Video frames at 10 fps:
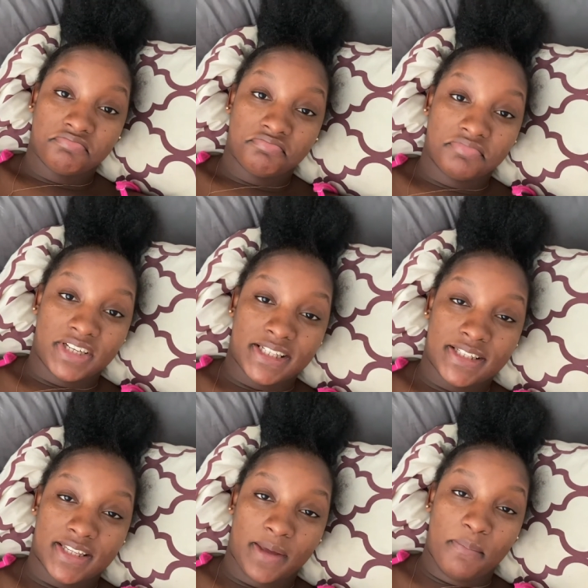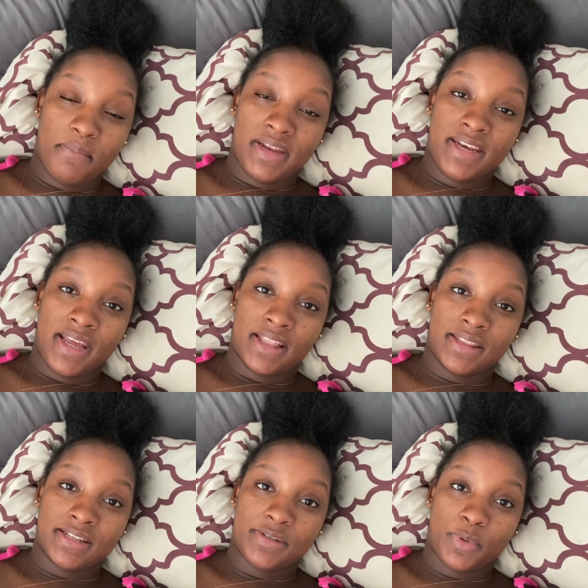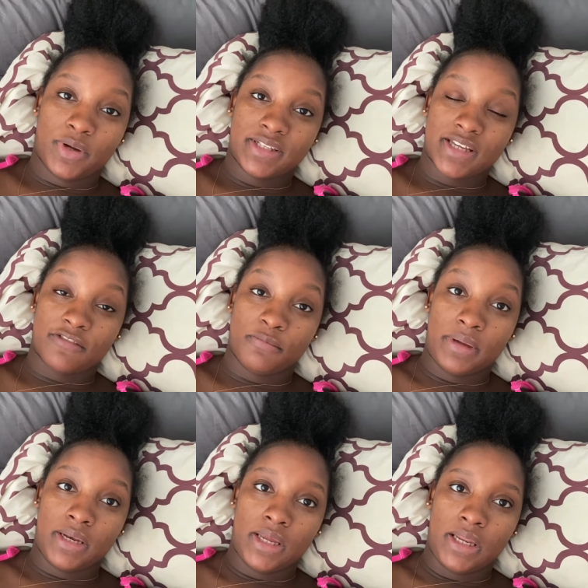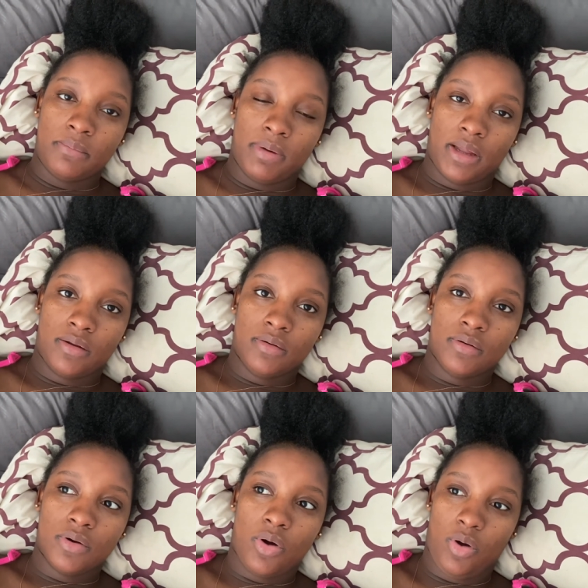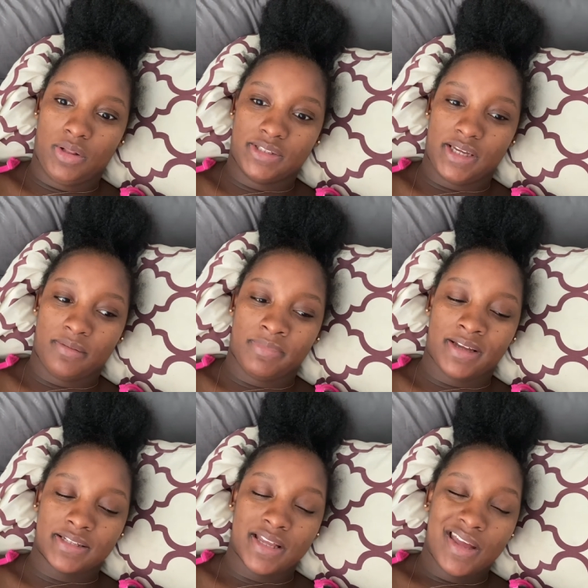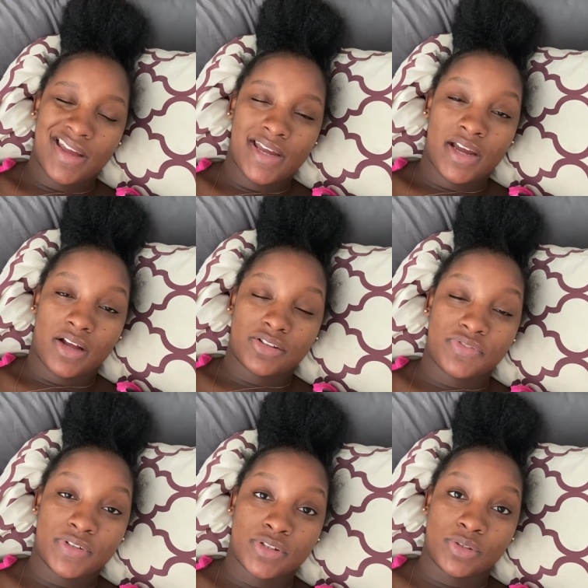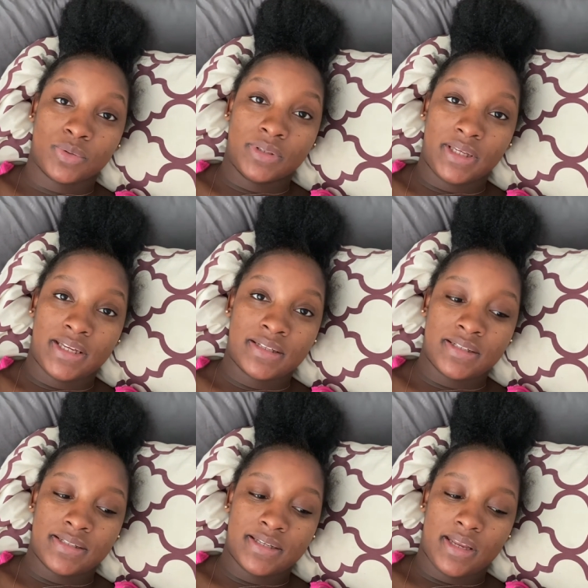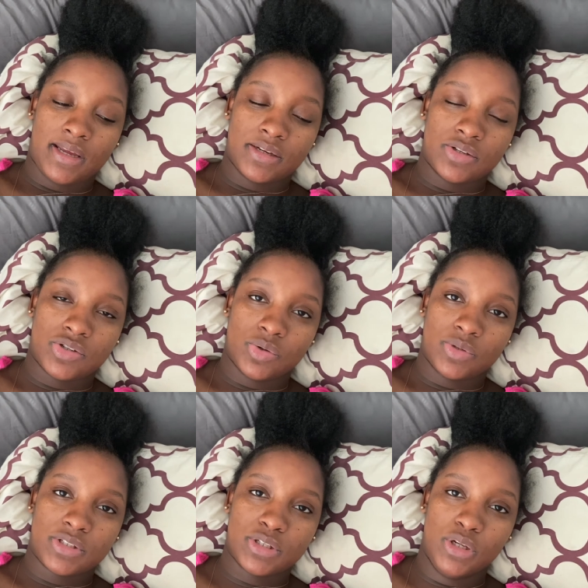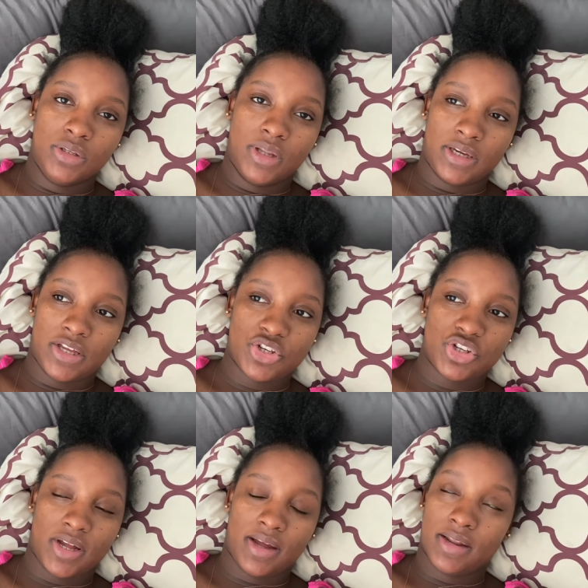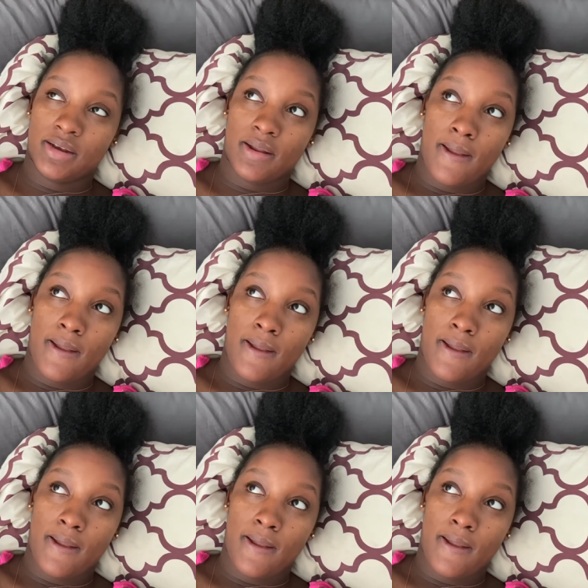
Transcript: it's like midday at this point. I've been in bed all day because I just feel so lazy today and so sluggish, and